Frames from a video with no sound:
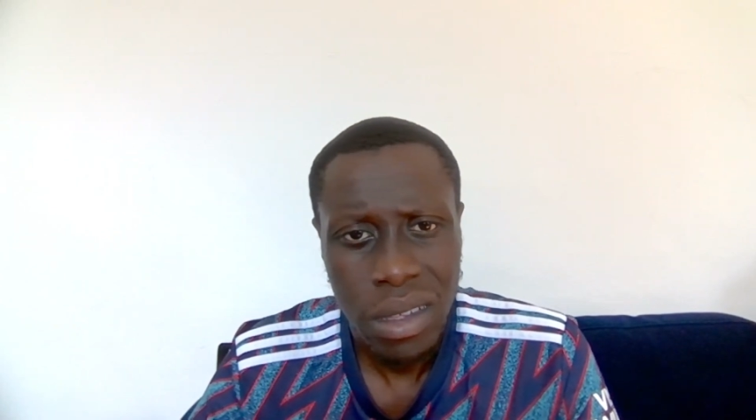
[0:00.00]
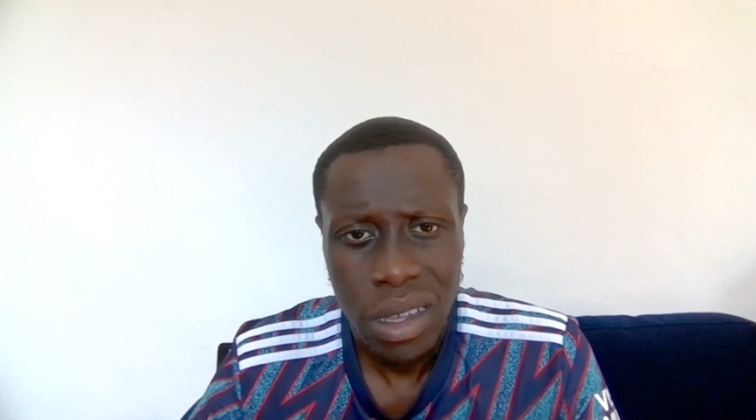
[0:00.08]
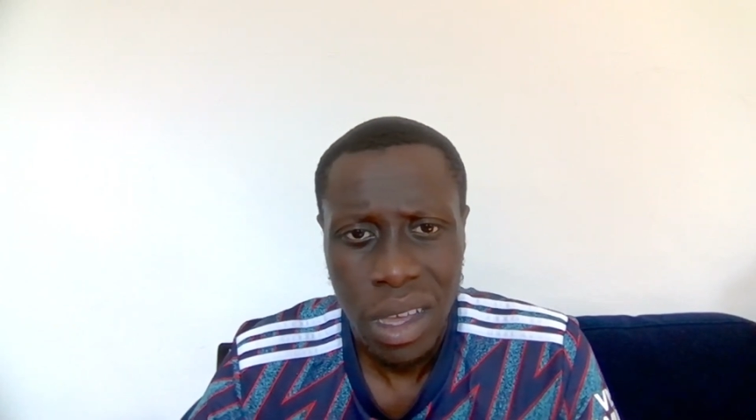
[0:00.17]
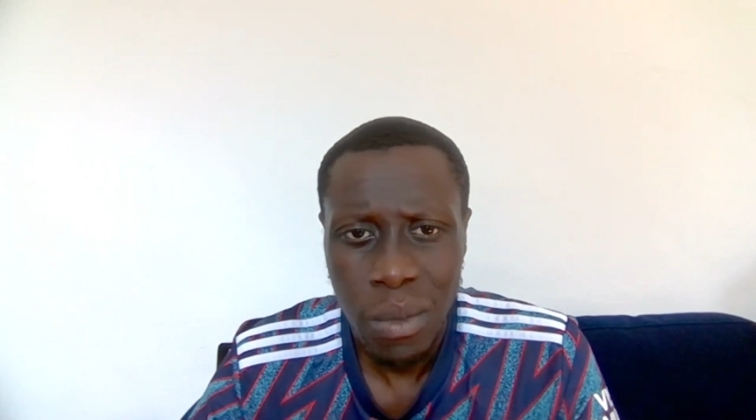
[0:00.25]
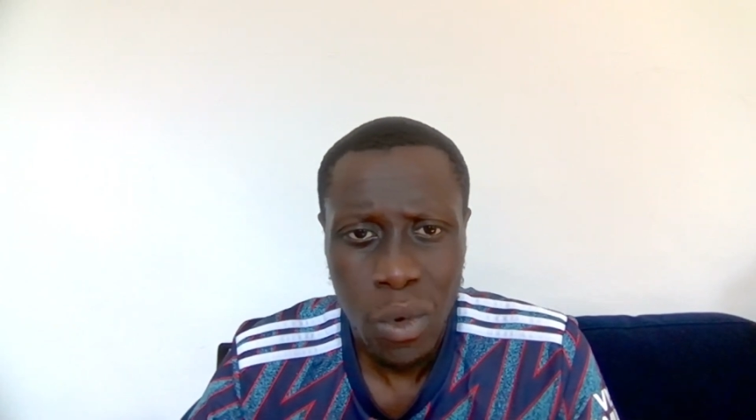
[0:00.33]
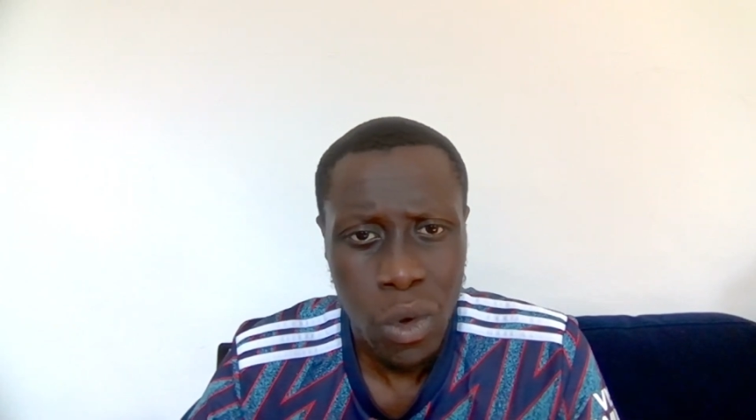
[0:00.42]

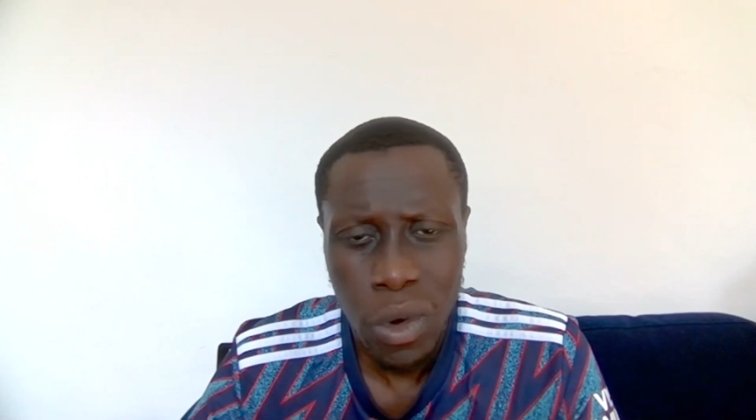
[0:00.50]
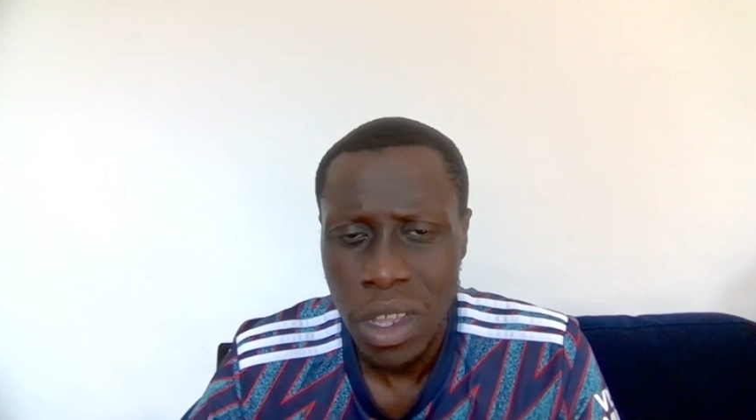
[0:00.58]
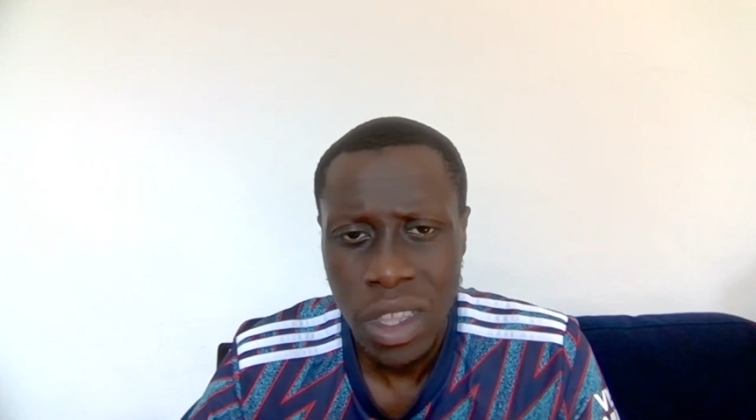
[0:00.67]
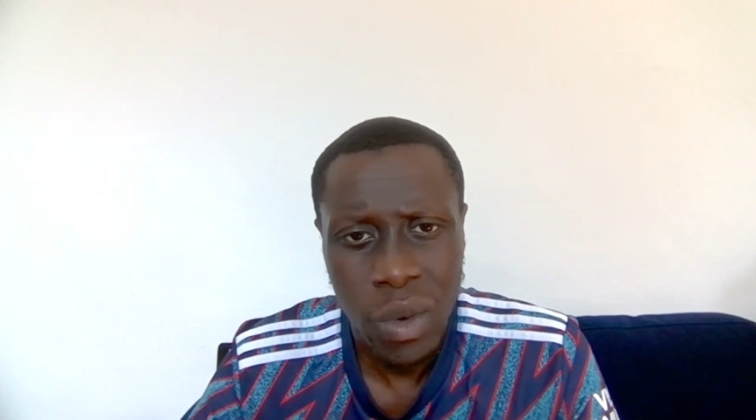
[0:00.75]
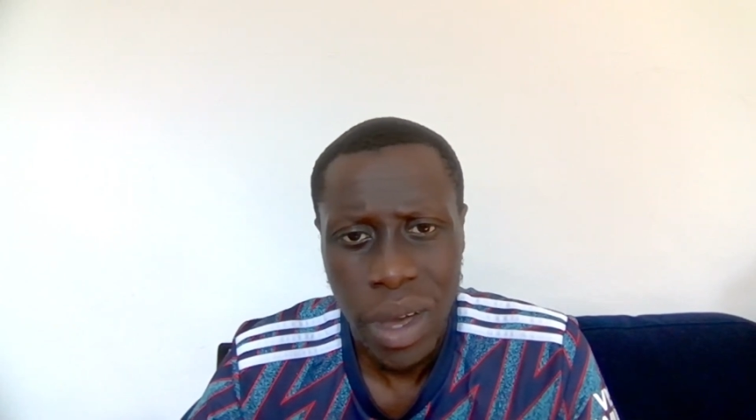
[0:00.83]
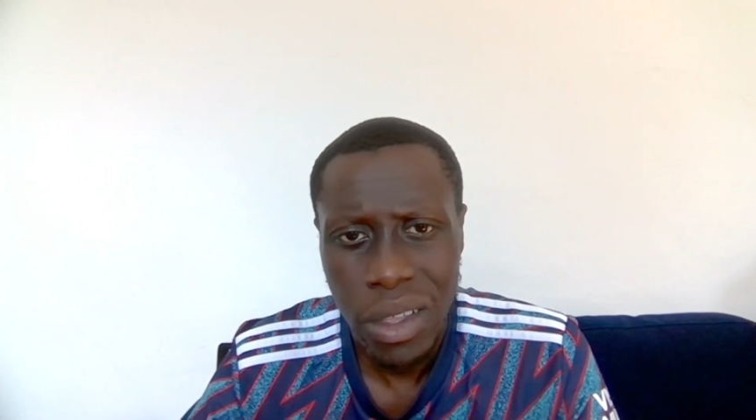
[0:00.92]
I'm calling
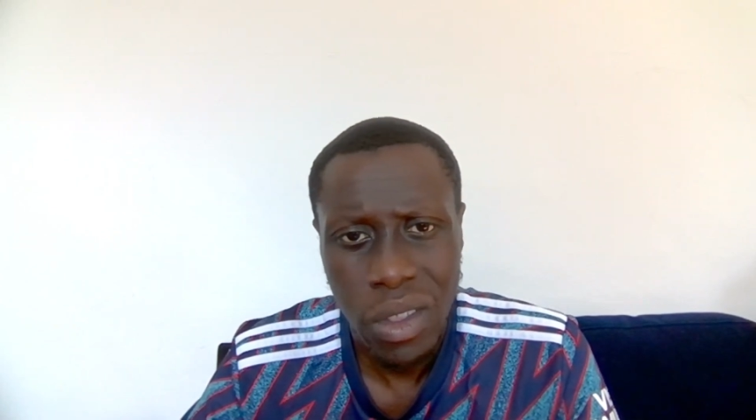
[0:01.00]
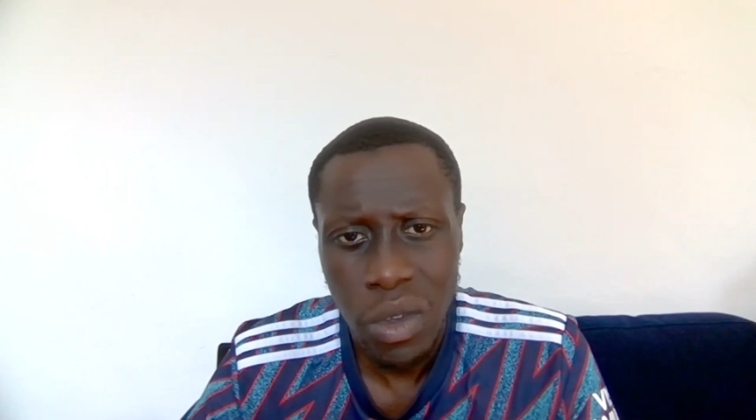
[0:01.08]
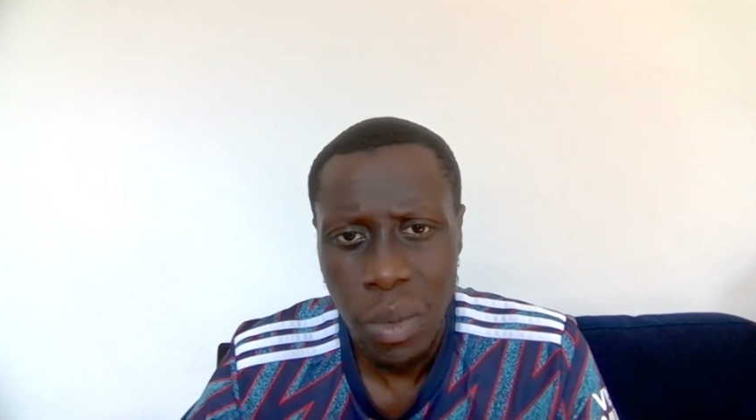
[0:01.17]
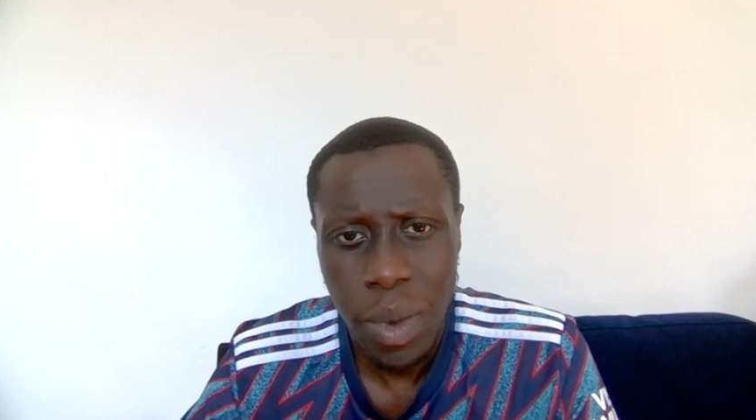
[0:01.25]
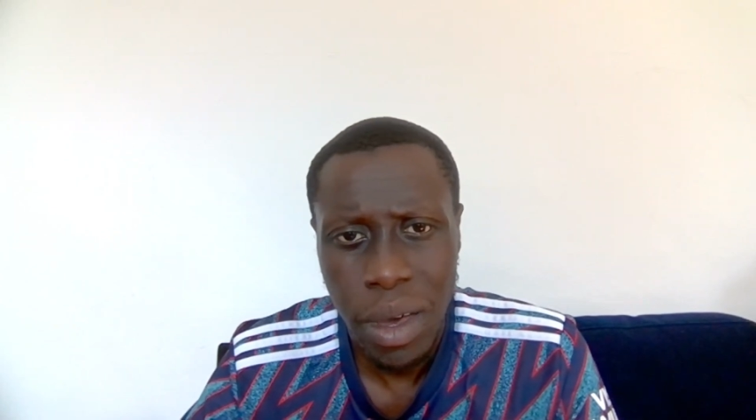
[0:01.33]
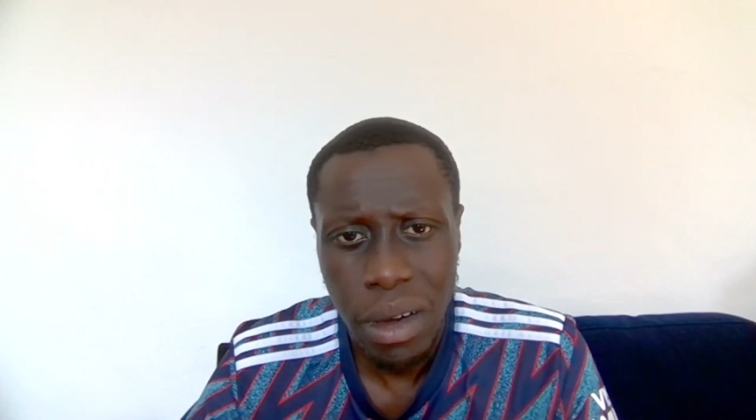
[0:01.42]
you out. Do
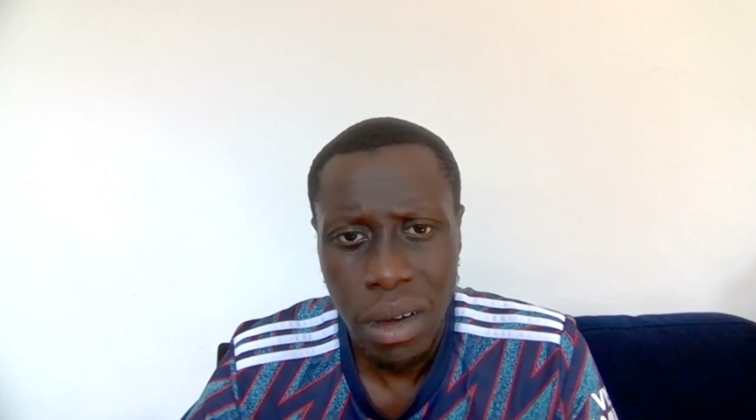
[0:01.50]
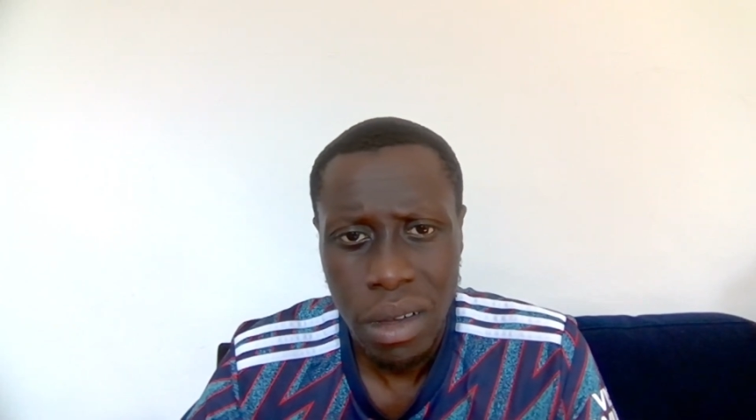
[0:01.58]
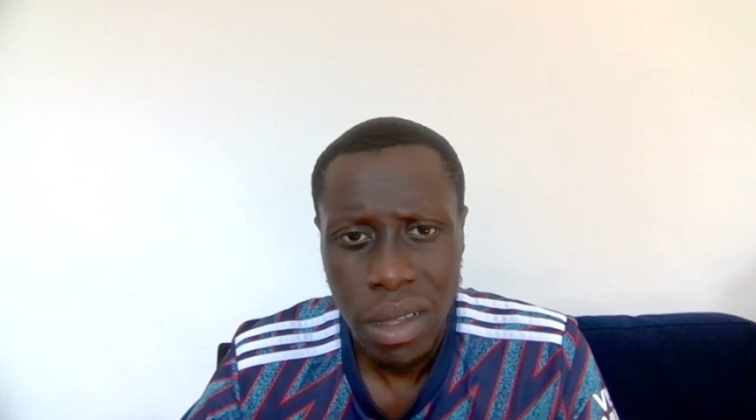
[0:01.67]
better.